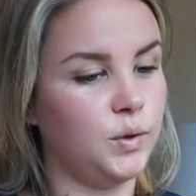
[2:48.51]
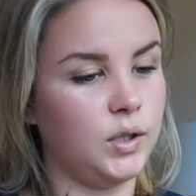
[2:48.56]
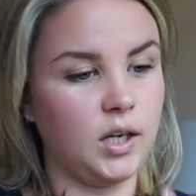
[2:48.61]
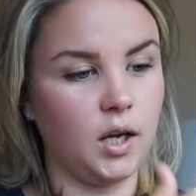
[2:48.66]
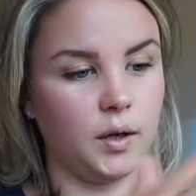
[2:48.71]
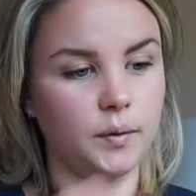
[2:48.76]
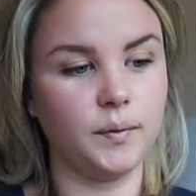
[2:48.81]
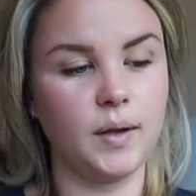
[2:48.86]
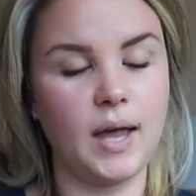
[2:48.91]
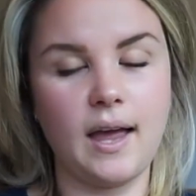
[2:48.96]

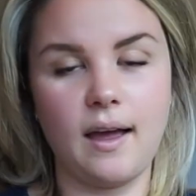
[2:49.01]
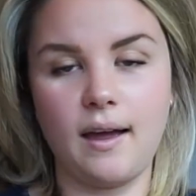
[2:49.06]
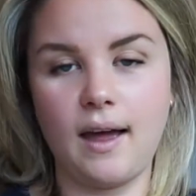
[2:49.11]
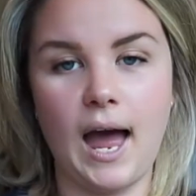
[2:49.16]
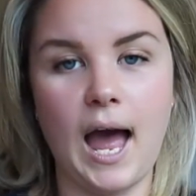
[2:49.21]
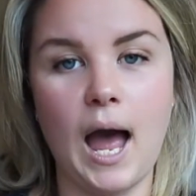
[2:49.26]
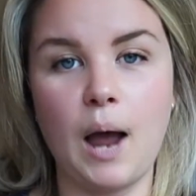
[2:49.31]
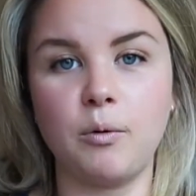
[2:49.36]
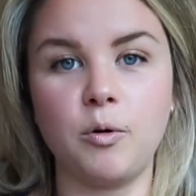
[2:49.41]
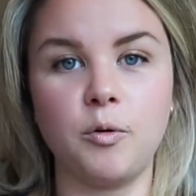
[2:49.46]
hour of
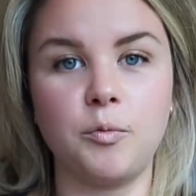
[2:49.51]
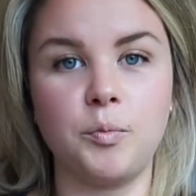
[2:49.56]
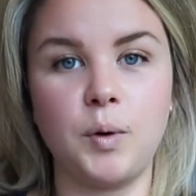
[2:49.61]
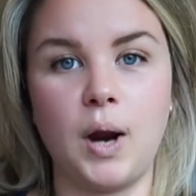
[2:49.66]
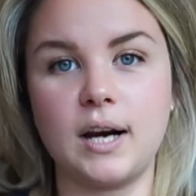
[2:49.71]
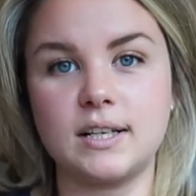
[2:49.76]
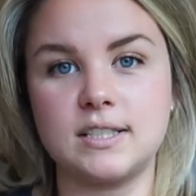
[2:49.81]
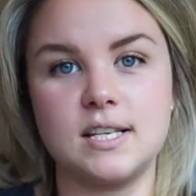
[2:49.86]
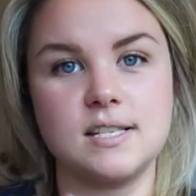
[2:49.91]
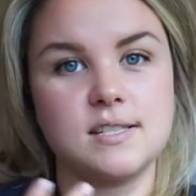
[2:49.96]
practice, I
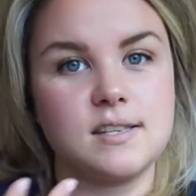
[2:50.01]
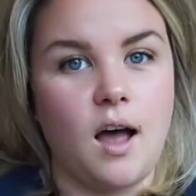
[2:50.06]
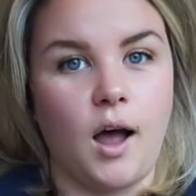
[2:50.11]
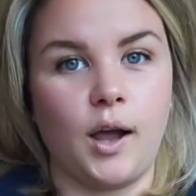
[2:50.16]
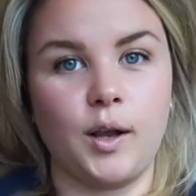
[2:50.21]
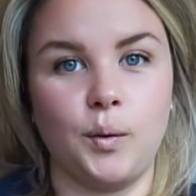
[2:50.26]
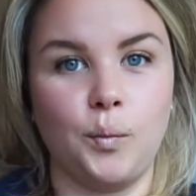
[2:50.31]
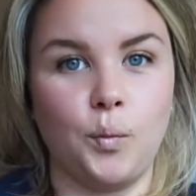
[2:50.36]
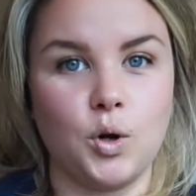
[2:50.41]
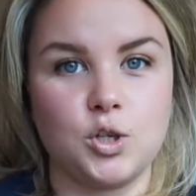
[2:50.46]
can watch my
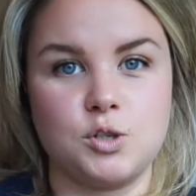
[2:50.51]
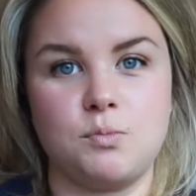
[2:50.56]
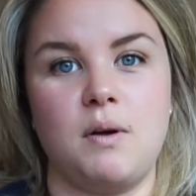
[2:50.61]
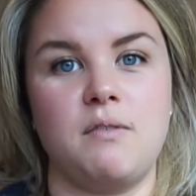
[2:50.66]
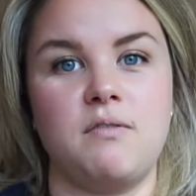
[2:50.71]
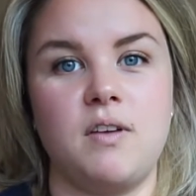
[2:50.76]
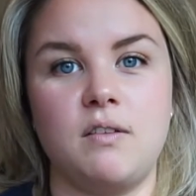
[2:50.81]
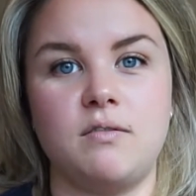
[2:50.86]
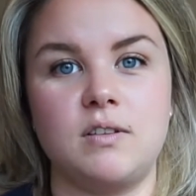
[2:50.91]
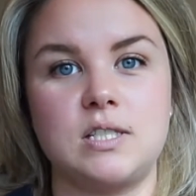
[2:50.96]
favourite
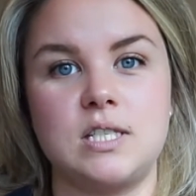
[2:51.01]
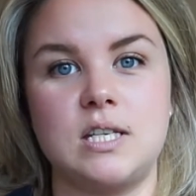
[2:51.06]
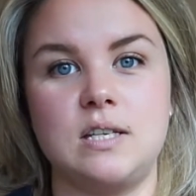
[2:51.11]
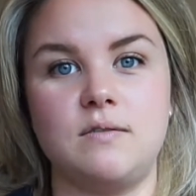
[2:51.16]
TV show.